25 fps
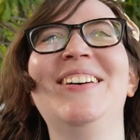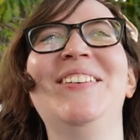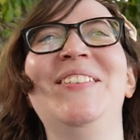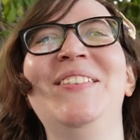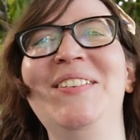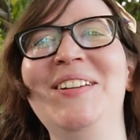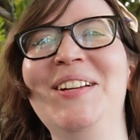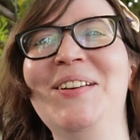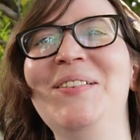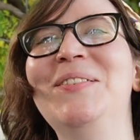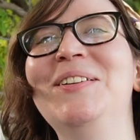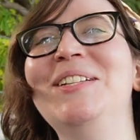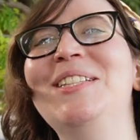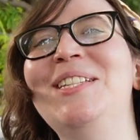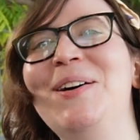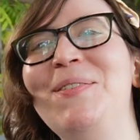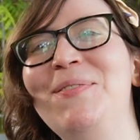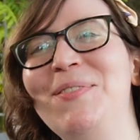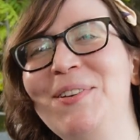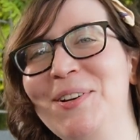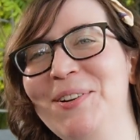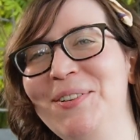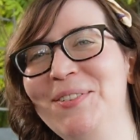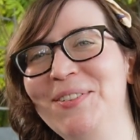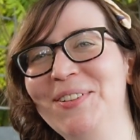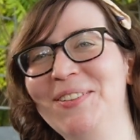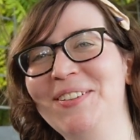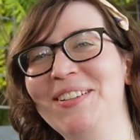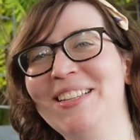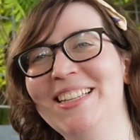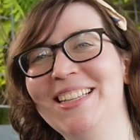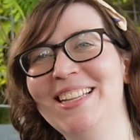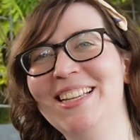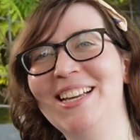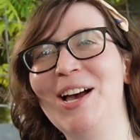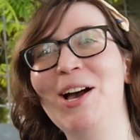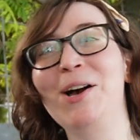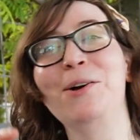we'll dub it over
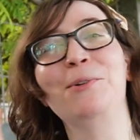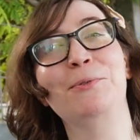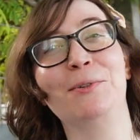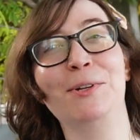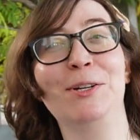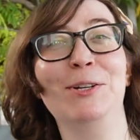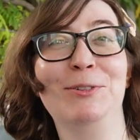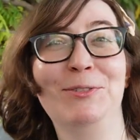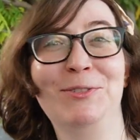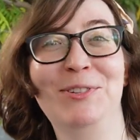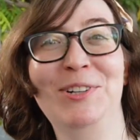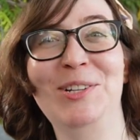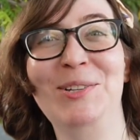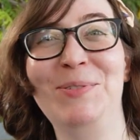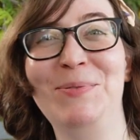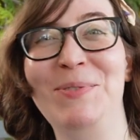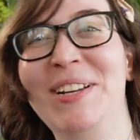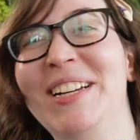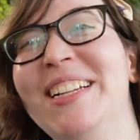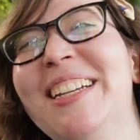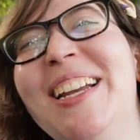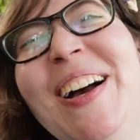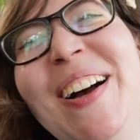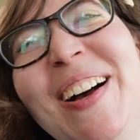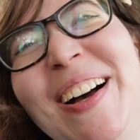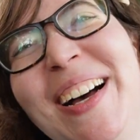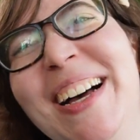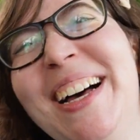oh, yeah. a real French speaker.